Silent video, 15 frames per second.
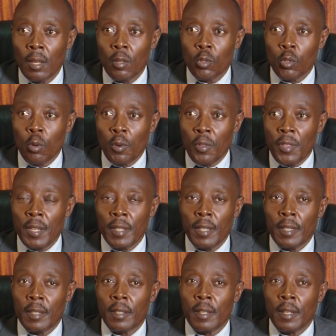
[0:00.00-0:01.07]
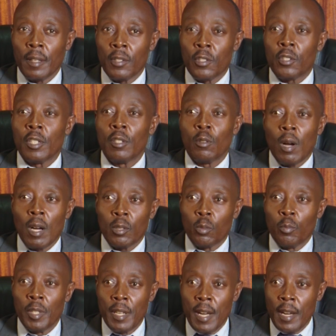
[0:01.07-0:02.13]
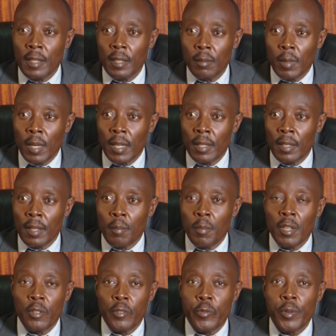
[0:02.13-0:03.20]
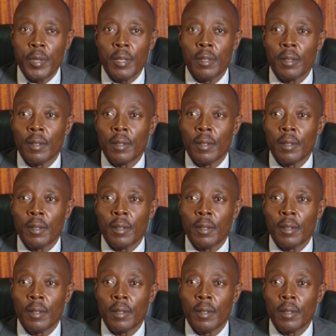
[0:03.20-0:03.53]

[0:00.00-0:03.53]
So we think that there is still work to be done by the ministry